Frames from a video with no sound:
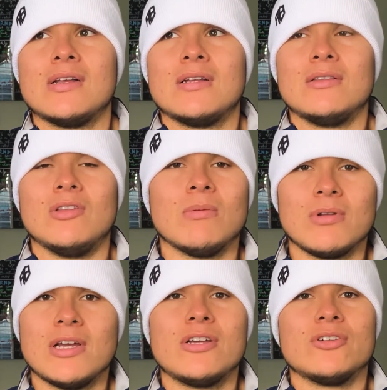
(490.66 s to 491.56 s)
double
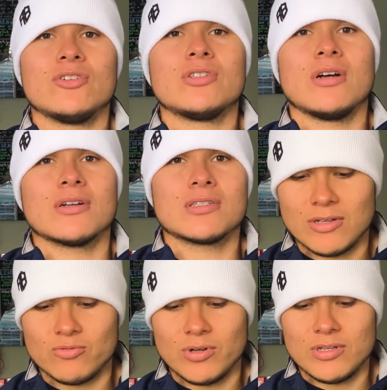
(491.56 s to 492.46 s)
layer your socks.
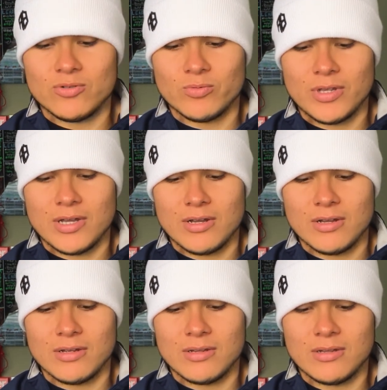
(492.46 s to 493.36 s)
As runners,
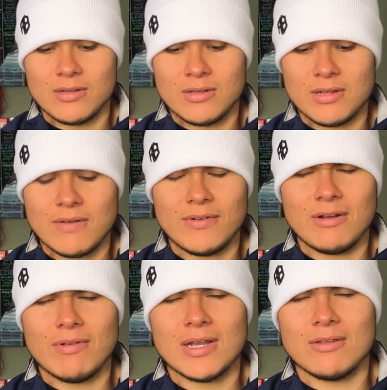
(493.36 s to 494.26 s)
I feel like
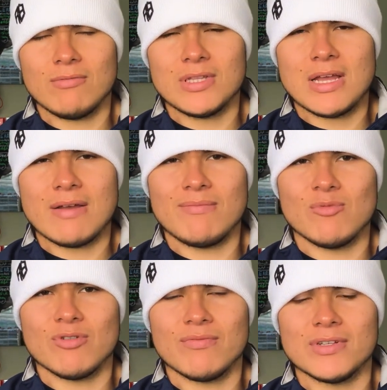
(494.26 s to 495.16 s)
we kind of want to have
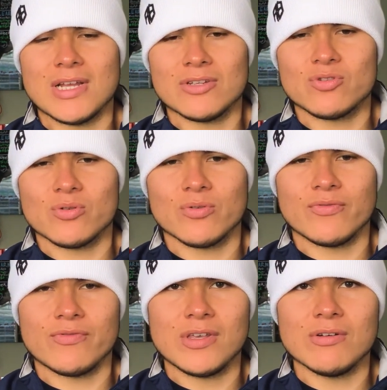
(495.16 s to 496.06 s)
more of a natural
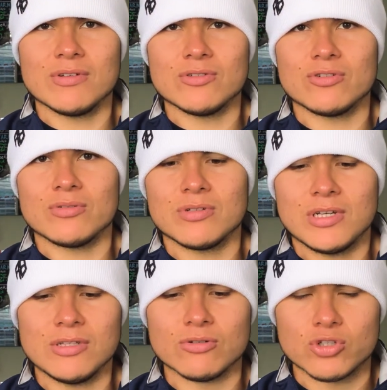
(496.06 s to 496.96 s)
feel
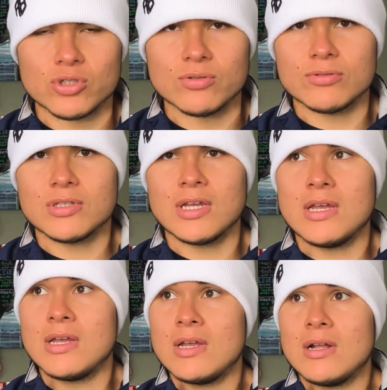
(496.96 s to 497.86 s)
in our shoes.
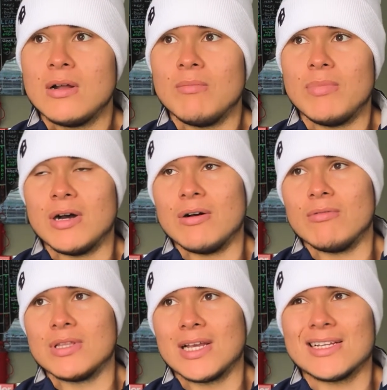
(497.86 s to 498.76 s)
But
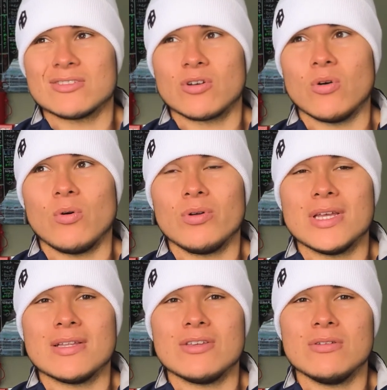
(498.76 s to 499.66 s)
when it gets cold,
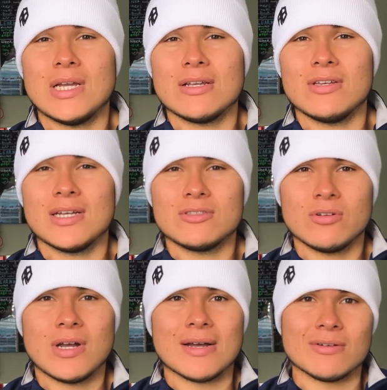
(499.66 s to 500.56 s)
and you guys know
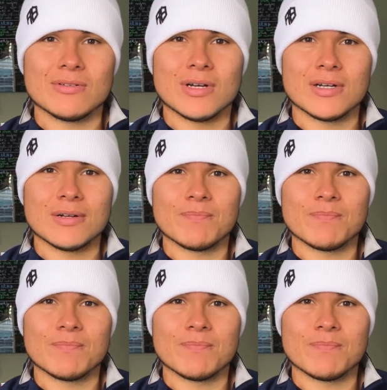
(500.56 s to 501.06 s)
how